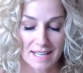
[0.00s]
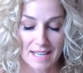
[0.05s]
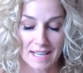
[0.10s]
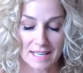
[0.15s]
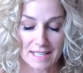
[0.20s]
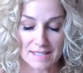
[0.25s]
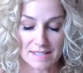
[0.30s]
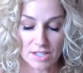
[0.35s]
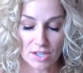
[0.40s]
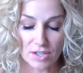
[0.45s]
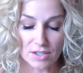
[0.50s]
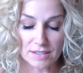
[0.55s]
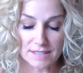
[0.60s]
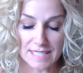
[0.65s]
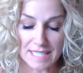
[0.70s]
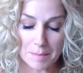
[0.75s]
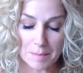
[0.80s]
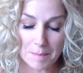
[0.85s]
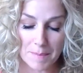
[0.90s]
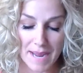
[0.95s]
and it's
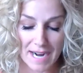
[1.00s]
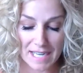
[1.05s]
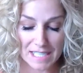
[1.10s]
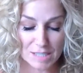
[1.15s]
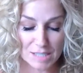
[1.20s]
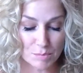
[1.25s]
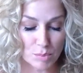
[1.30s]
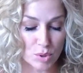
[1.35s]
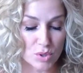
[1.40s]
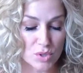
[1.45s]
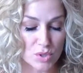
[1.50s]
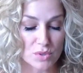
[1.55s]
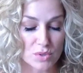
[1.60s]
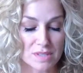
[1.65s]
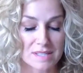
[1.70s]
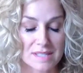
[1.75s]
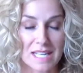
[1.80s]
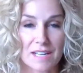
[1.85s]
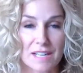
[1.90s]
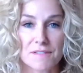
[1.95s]
called Impact Personal
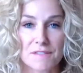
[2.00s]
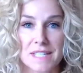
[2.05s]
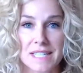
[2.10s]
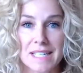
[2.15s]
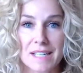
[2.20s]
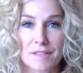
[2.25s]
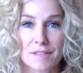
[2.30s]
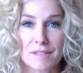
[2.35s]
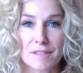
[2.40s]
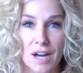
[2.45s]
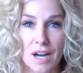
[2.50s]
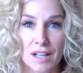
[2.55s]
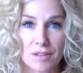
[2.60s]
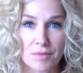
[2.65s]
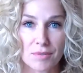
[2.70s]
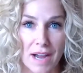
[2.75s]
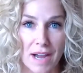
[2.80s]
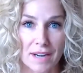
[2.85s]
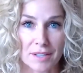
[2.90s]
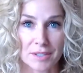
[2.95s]
Safety of
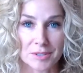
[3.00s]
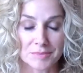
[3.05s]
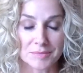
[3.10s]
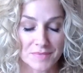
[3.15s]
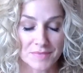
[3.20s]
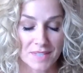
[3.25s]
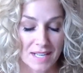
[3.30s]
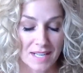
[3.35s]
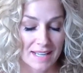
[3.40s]
Colorado.